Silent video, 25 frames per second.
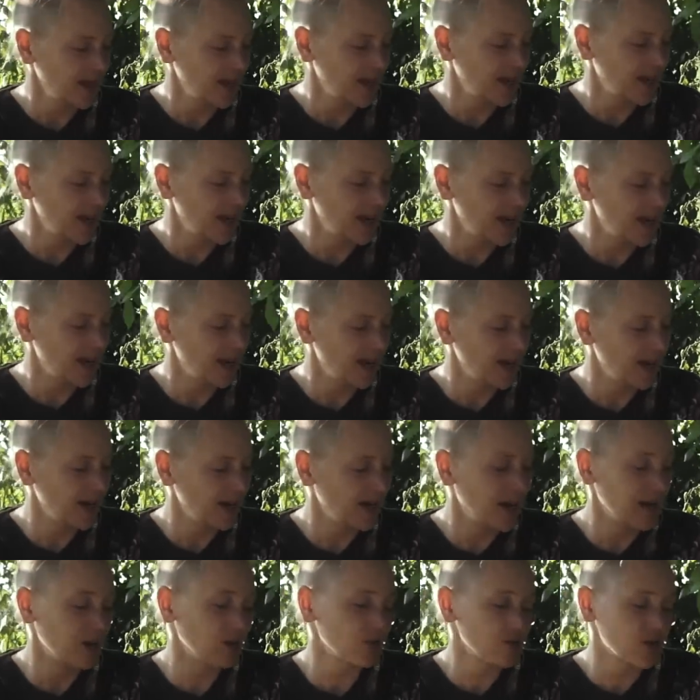
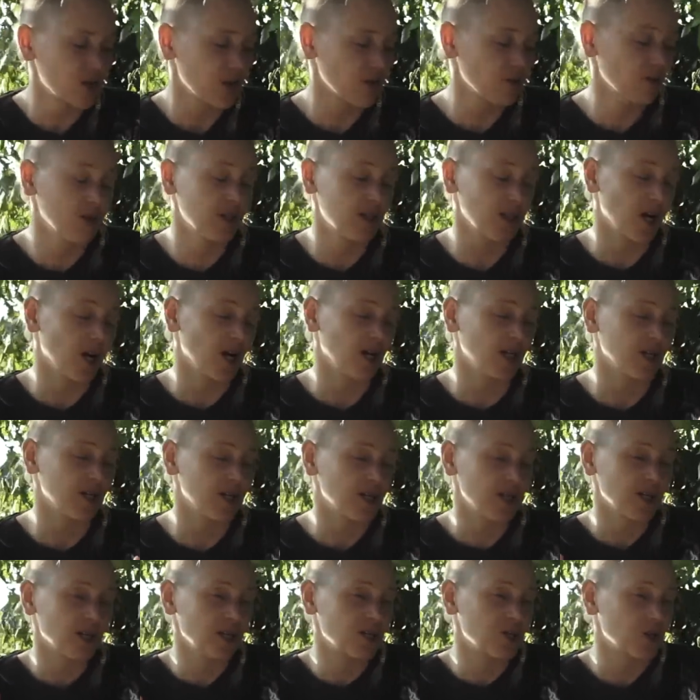And also the
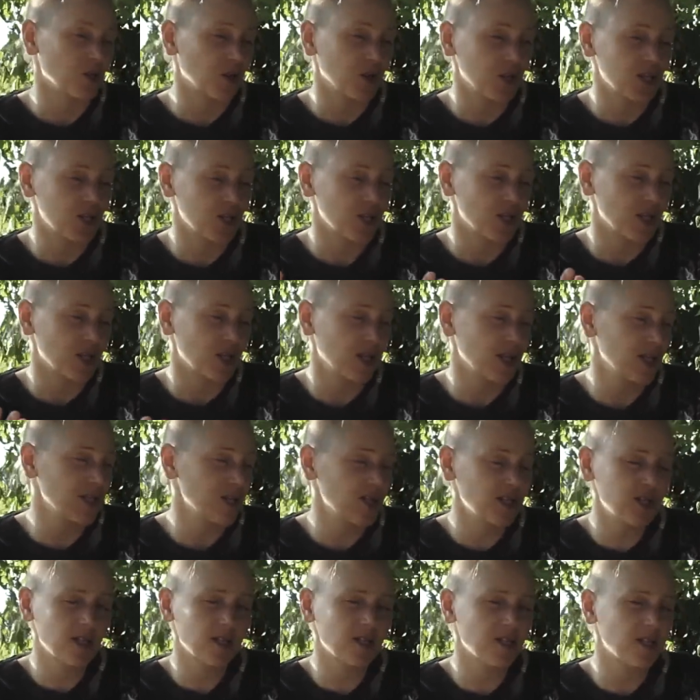darkness and the torches, and
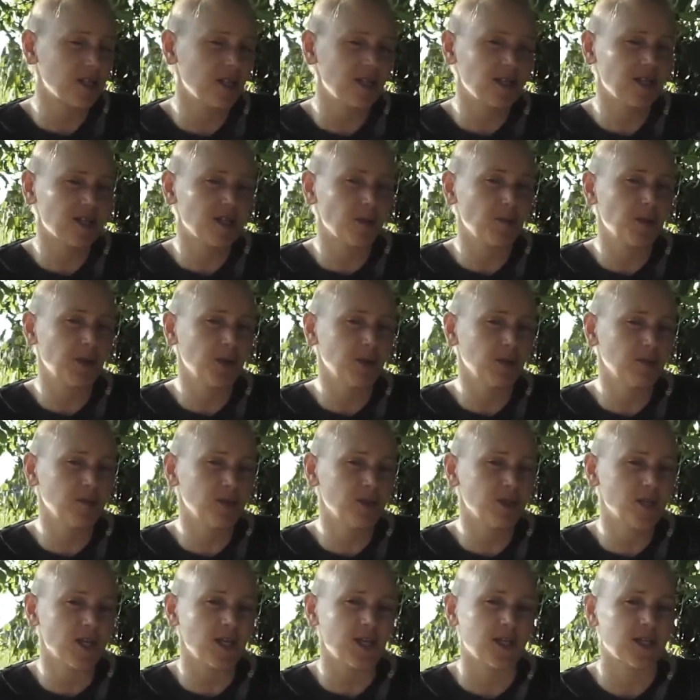it's a
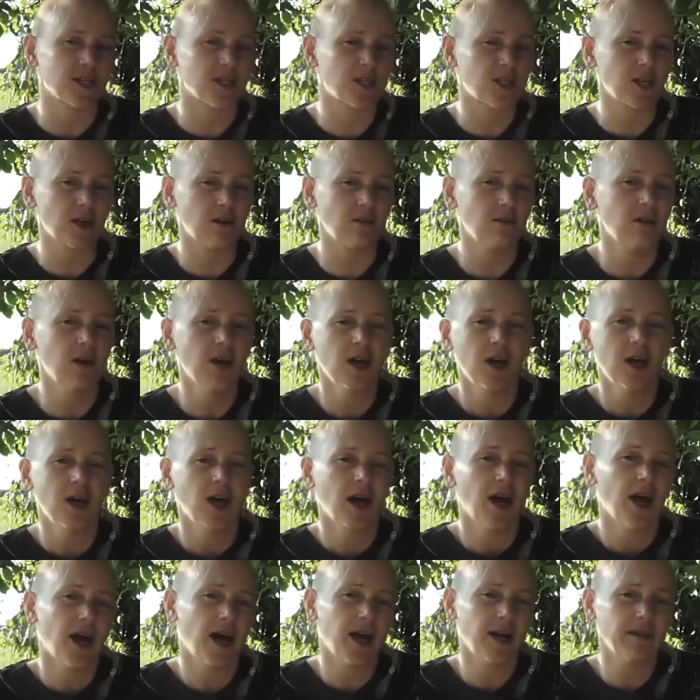beautiful scene. So
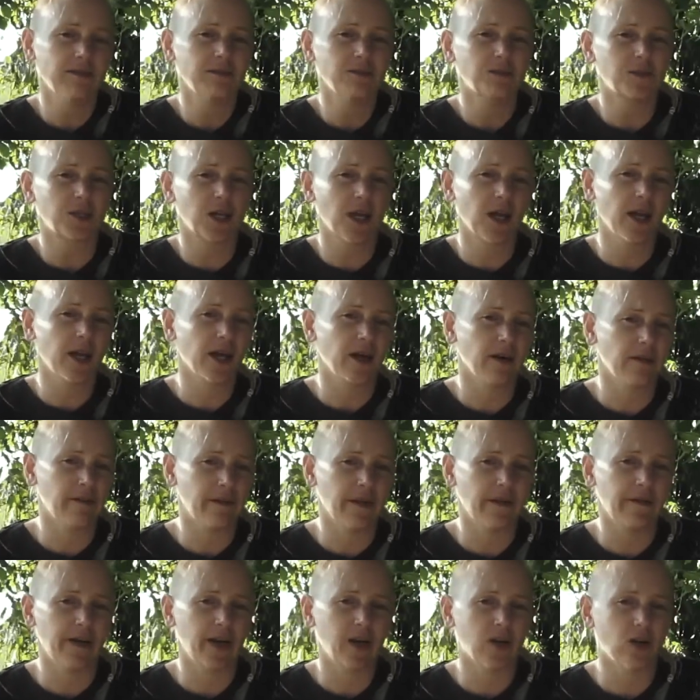I'm telling a
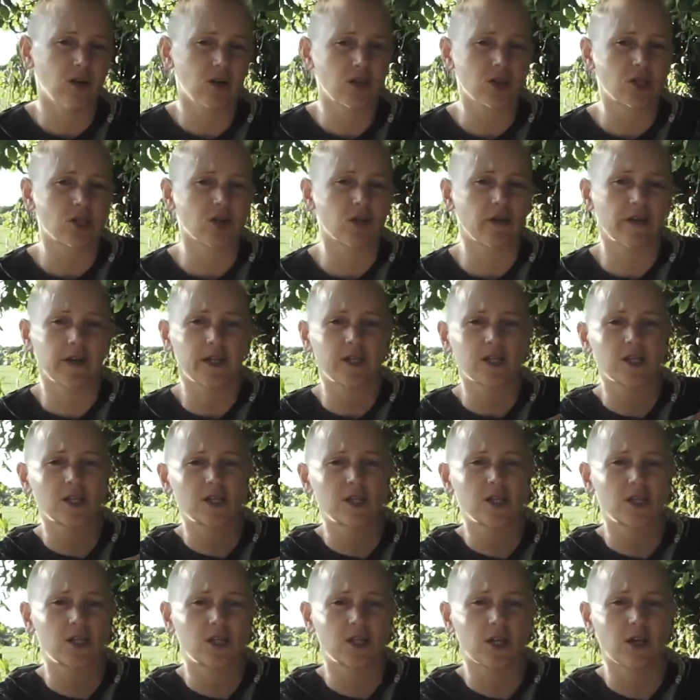very long story
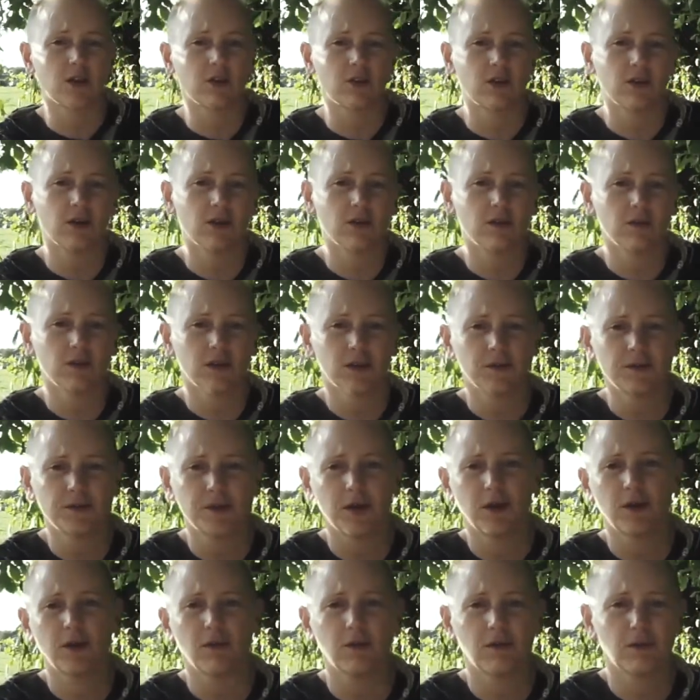just to show you a
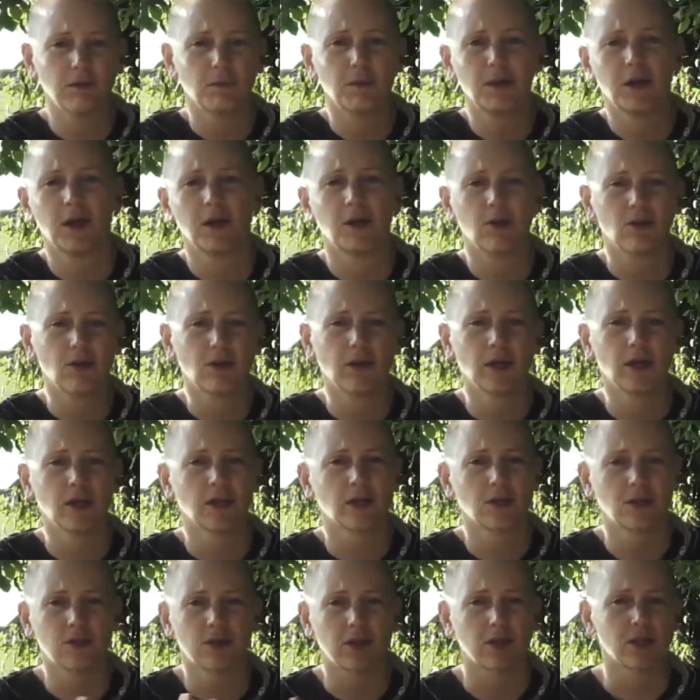photo of me holding
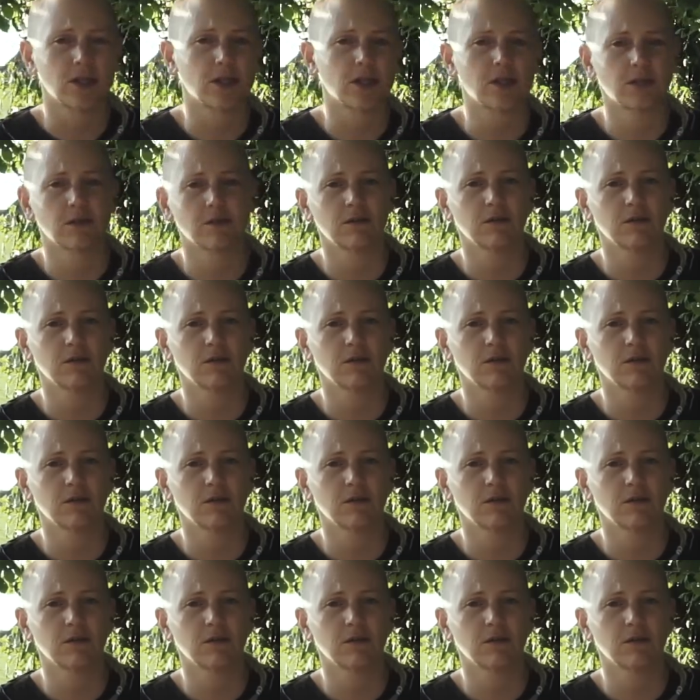a torch.